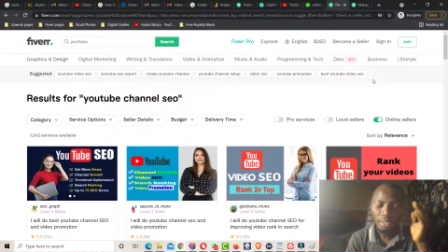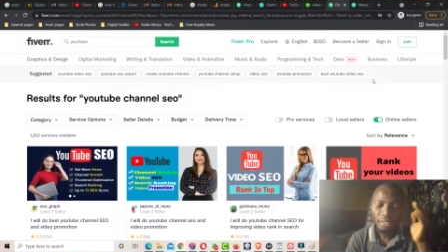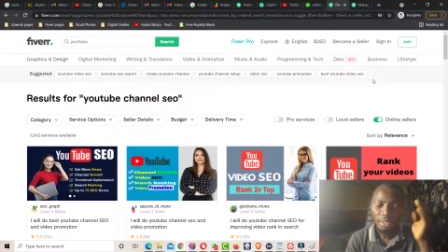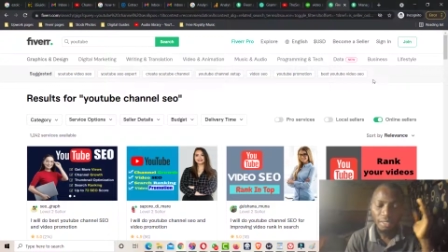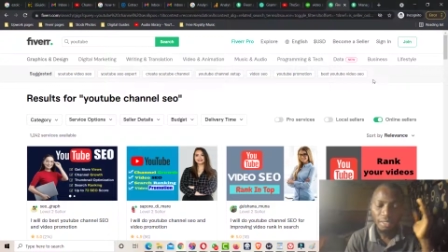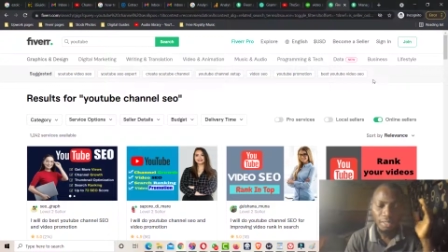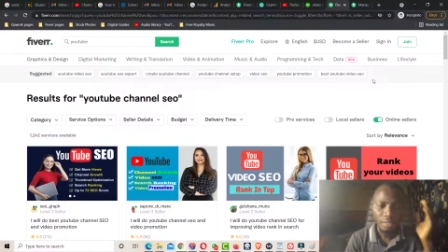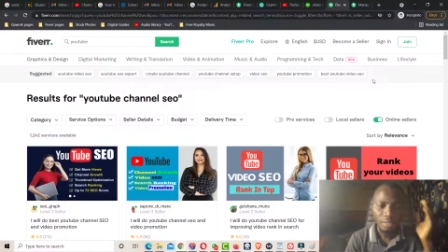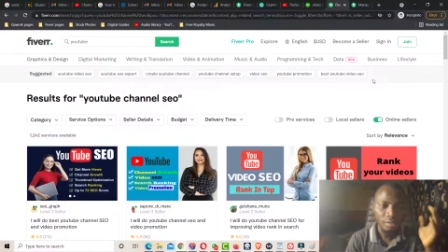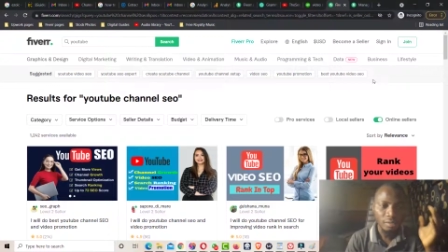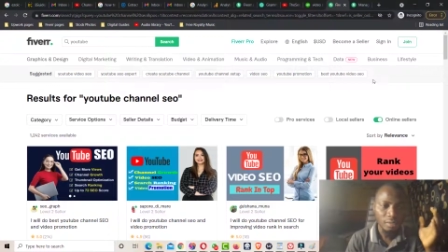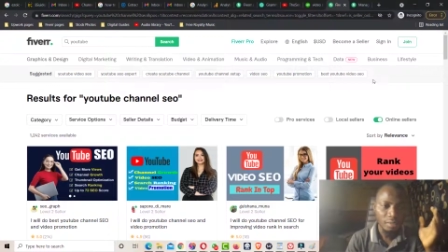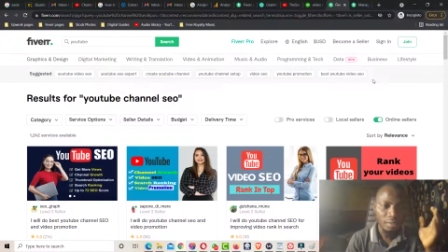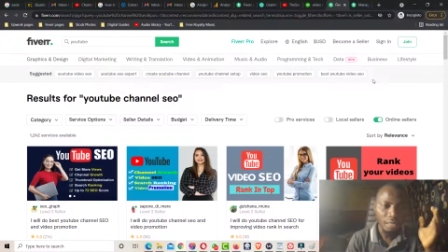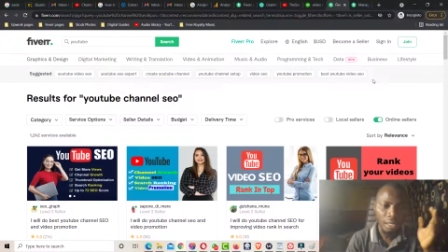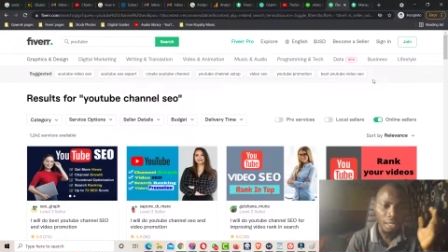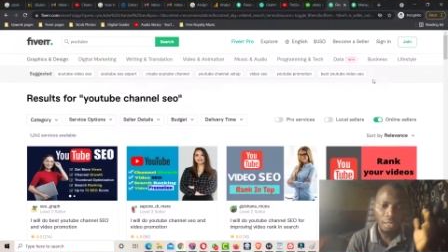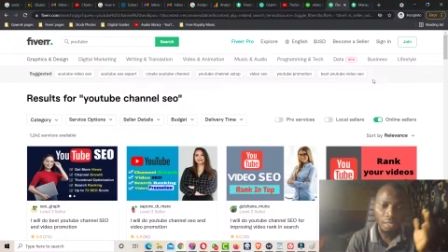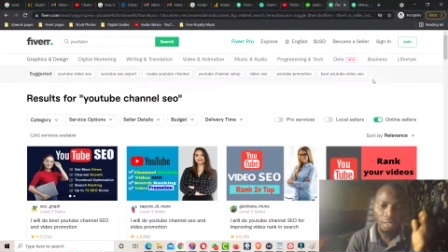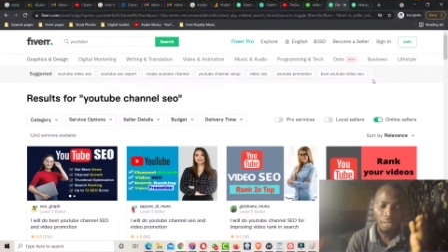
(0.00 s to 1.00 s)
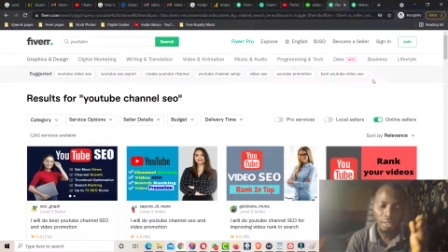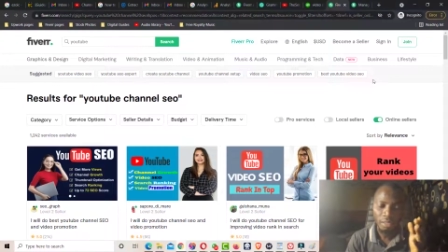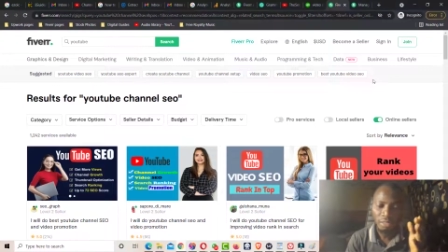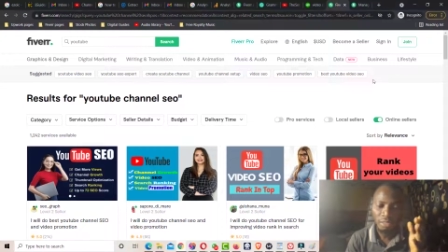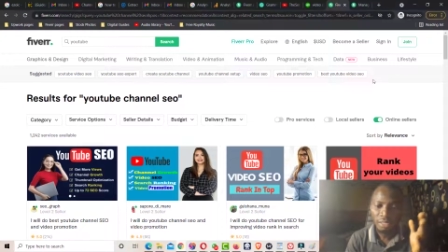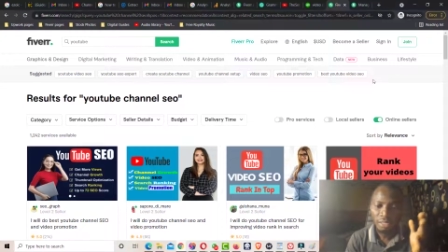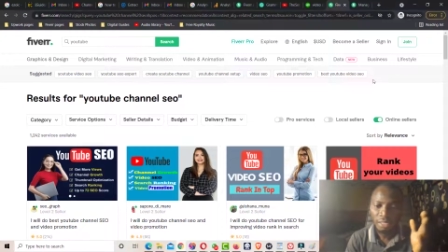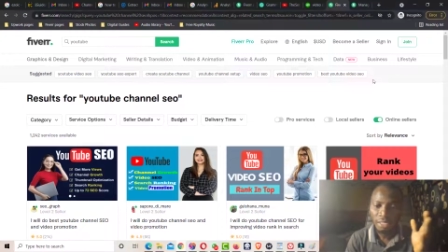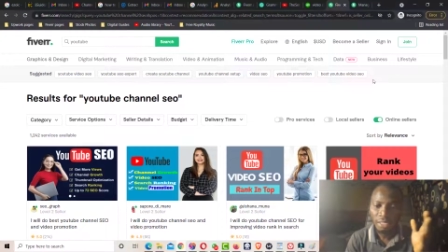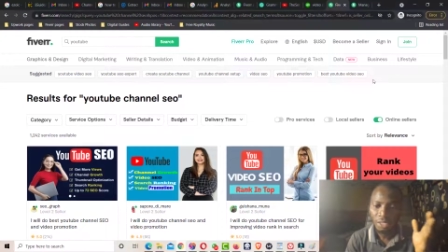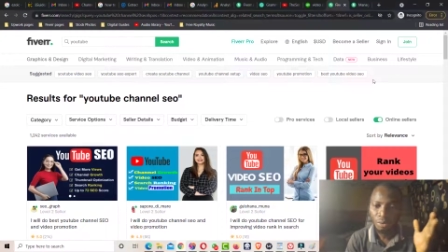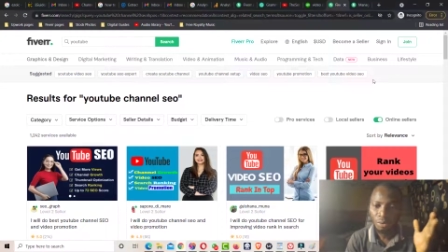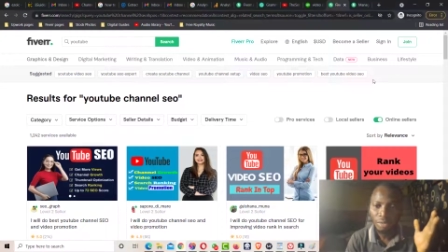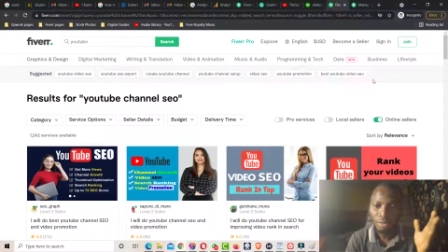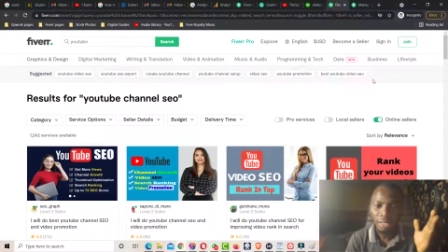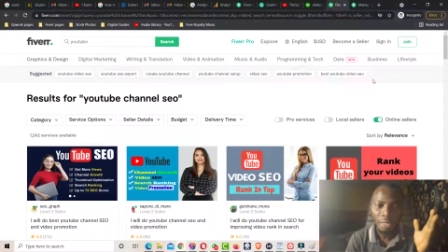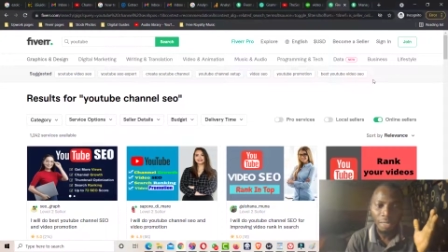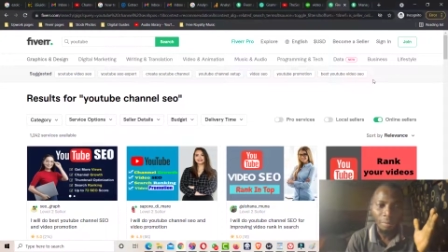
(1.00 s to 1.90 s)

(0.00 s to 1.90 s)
these are the keywords that